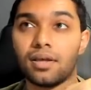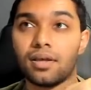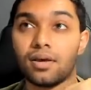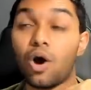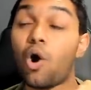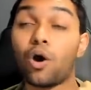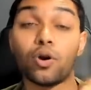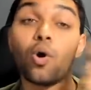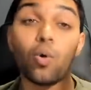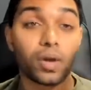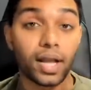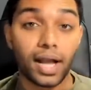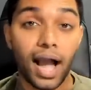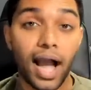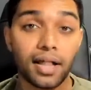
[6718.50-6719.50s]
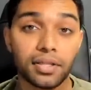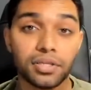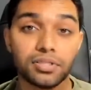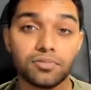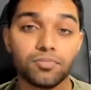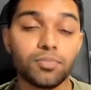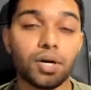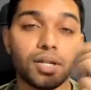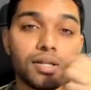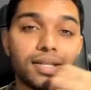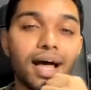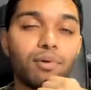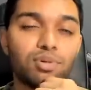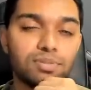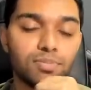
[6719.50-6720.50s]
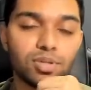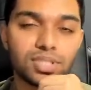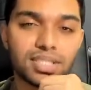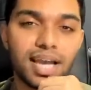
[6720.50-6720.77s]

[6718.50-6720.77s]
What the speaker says: on Whole Cake Island, but that was mostly